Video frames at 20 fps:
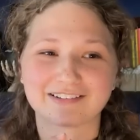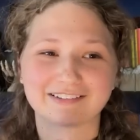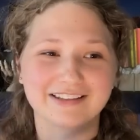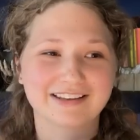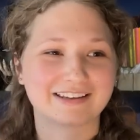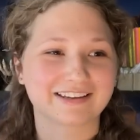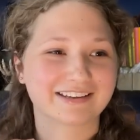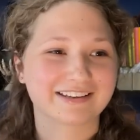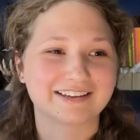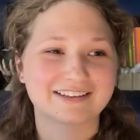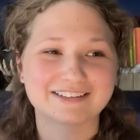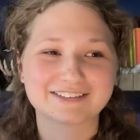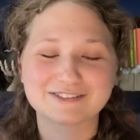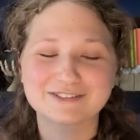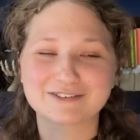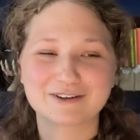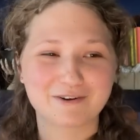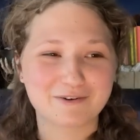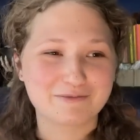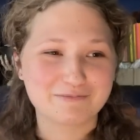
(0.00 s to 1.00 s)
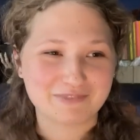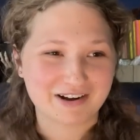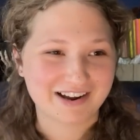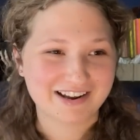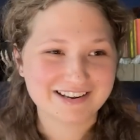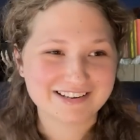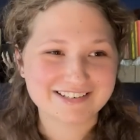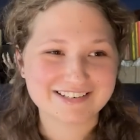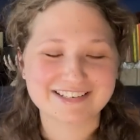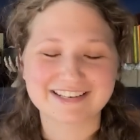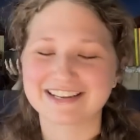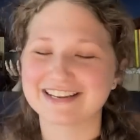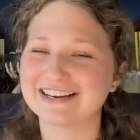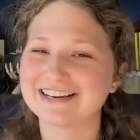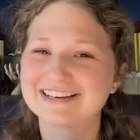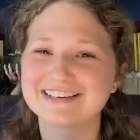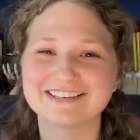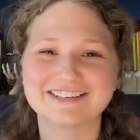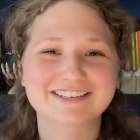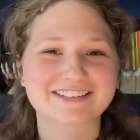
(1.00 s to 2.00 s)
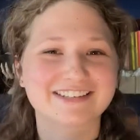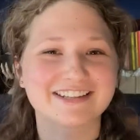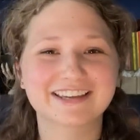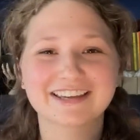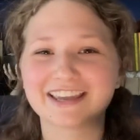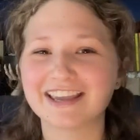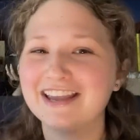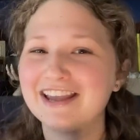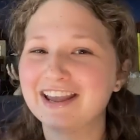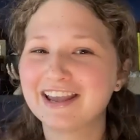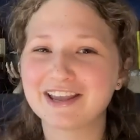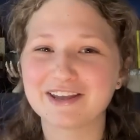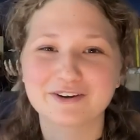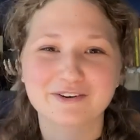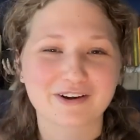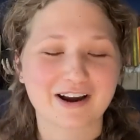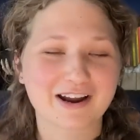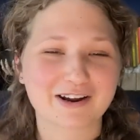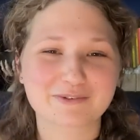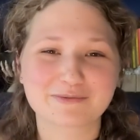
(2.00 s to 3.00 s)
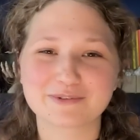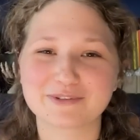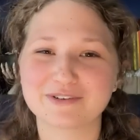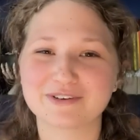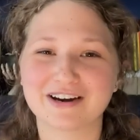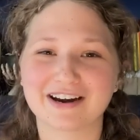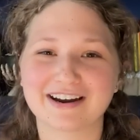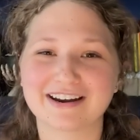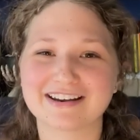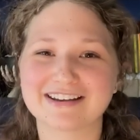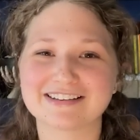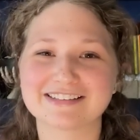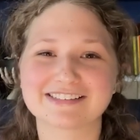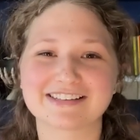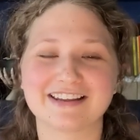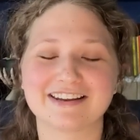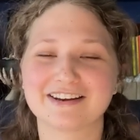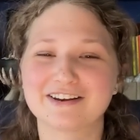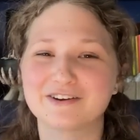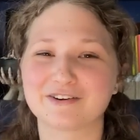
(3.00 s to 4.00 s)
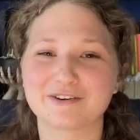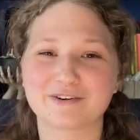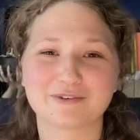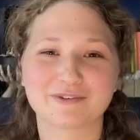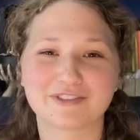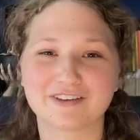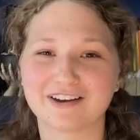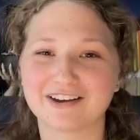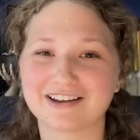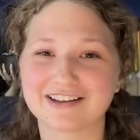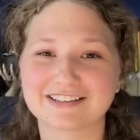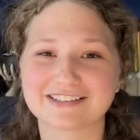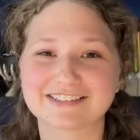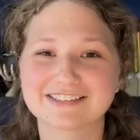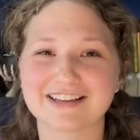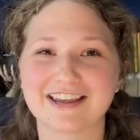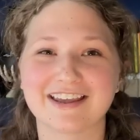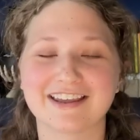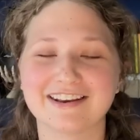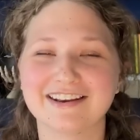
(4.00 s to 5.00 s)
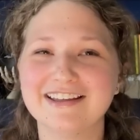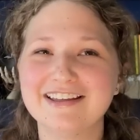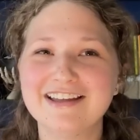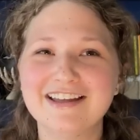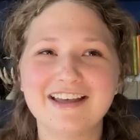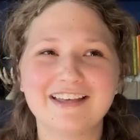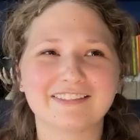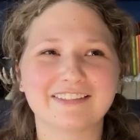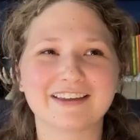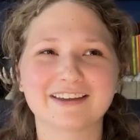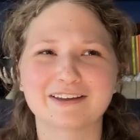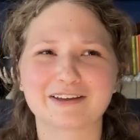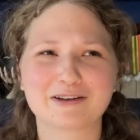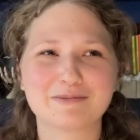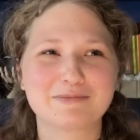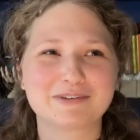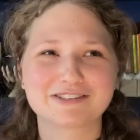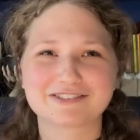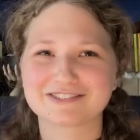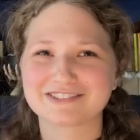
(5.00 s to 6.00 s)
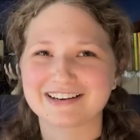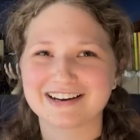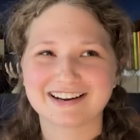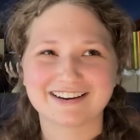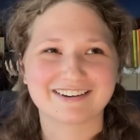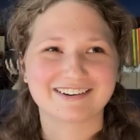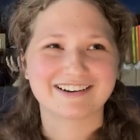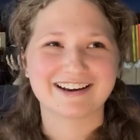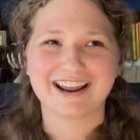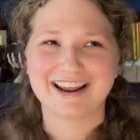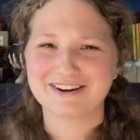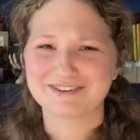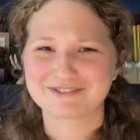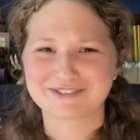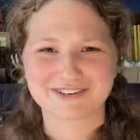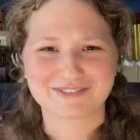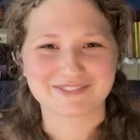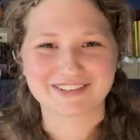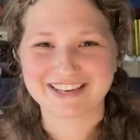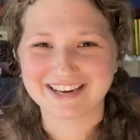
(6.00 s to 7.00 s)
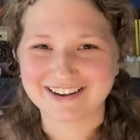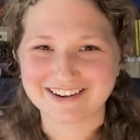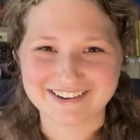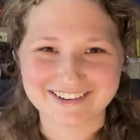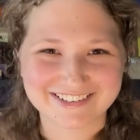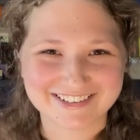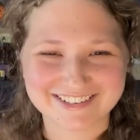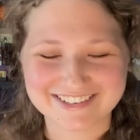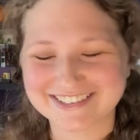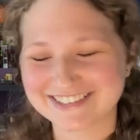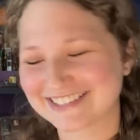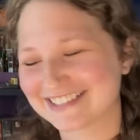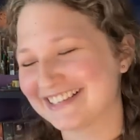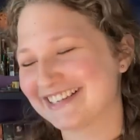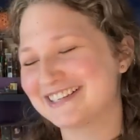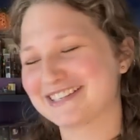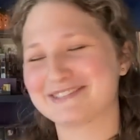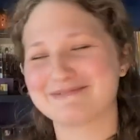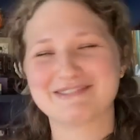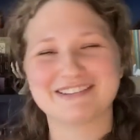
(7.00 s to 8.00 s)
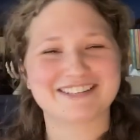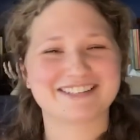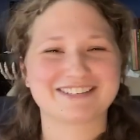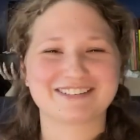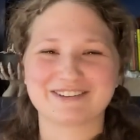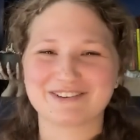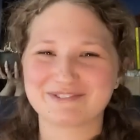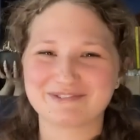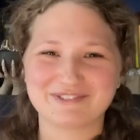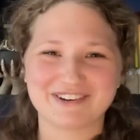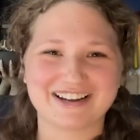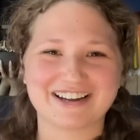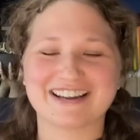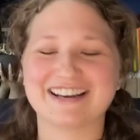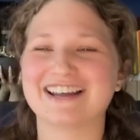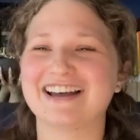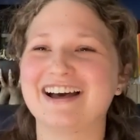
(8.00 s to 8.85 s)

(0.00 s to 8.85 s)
Like so much getting to just like interact with you guys and hear your thoughts and like commiserate on hatred of the characters. It's been so fun.